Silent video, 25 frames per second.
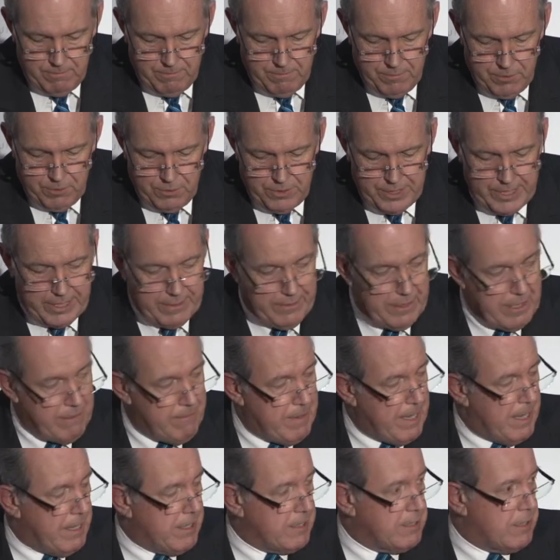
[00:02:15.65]
broad area
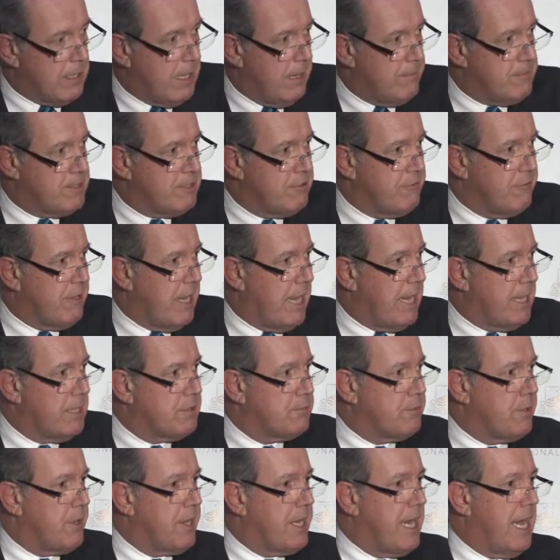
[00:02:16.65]
maritime
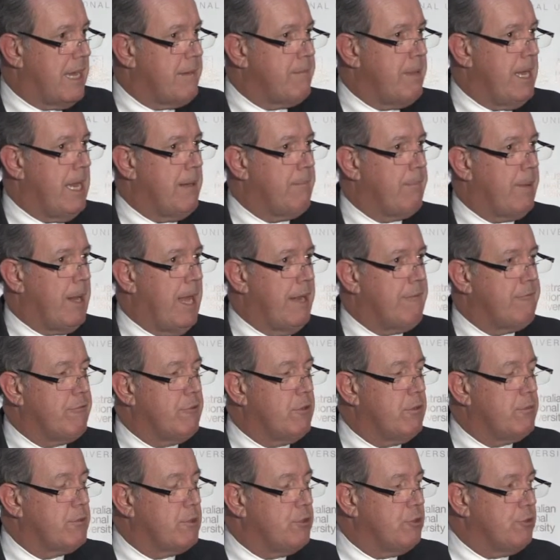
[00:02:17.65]
surveillance with an unmanned
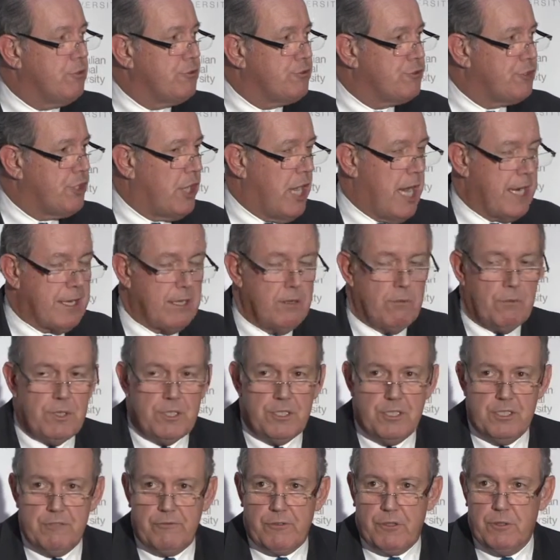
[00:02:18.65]
platform called Triton,
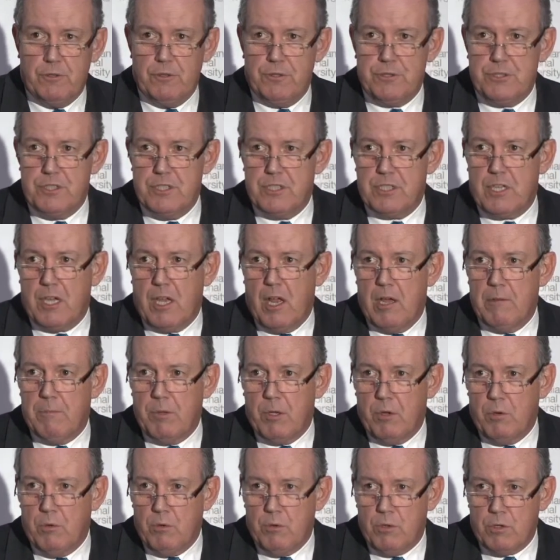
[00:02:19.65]
which of course is
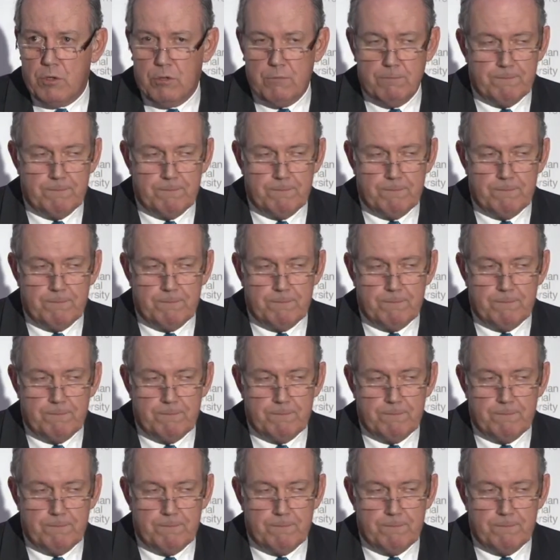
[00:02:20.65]
Global Hawk,